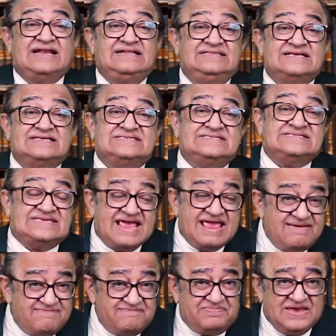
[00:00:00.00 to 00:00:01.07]
that the
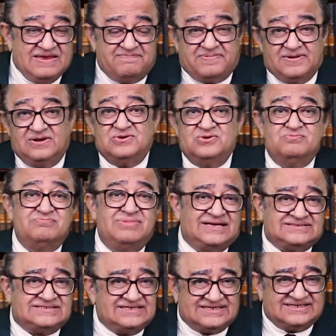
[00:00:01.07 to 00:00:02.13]
same people who
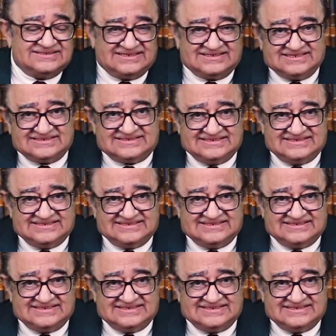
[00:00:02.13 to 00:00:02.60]
massacred